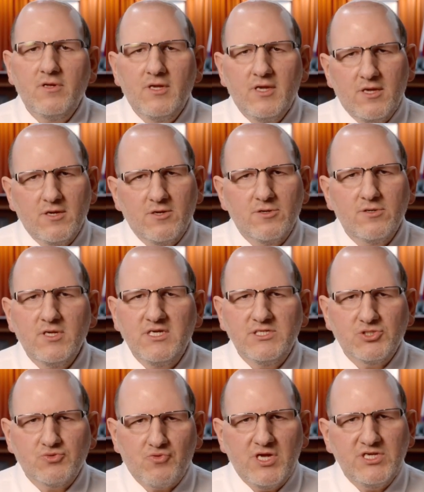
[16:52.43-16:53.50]
here
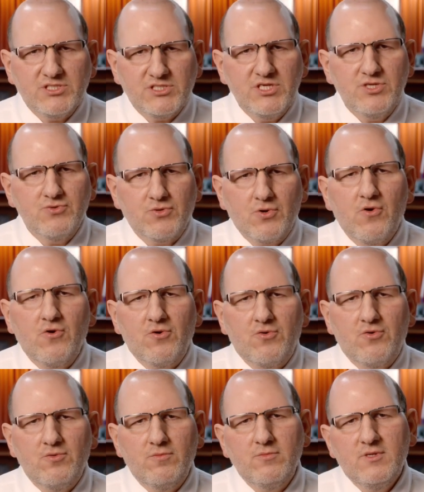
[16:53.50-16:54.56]
is raised in your
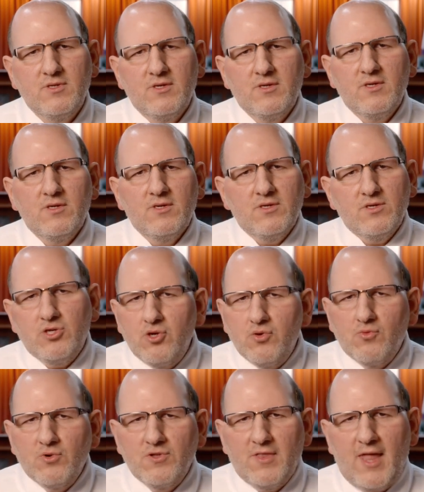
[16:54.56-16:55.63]
courtroom, you
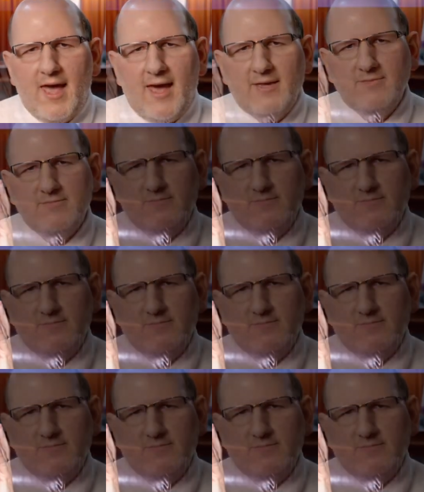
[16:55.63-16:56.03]
will not